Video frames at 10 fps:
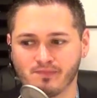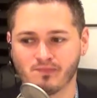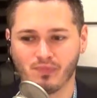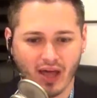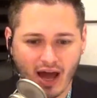
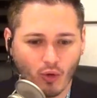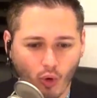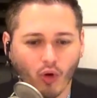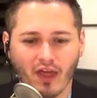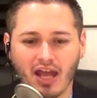not
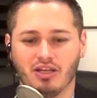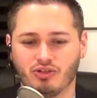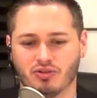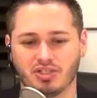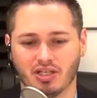all that
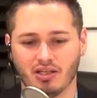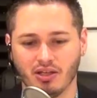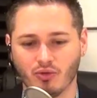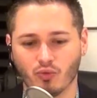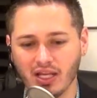interested
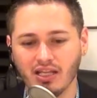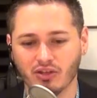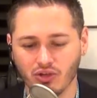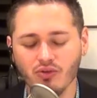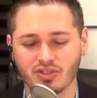in reading
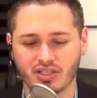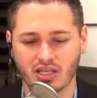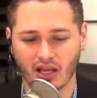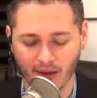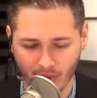the news and
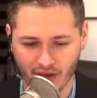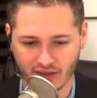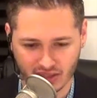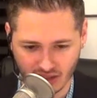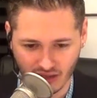staying up on
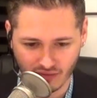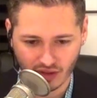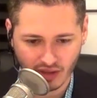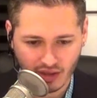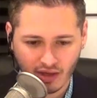this stuff
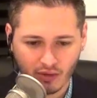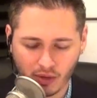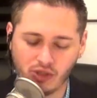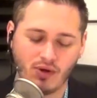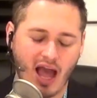
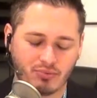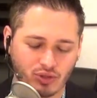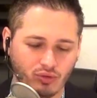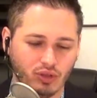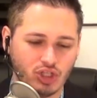when you
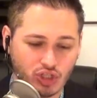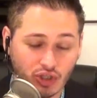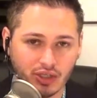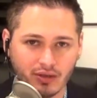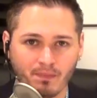absolutely
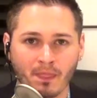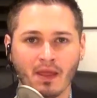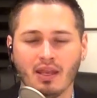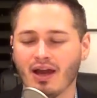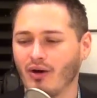should.
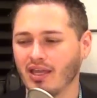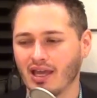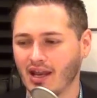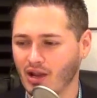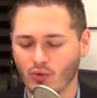Now,
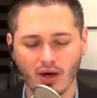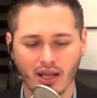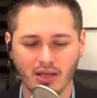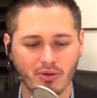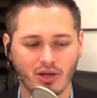again, I don't want
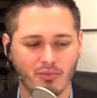anybody to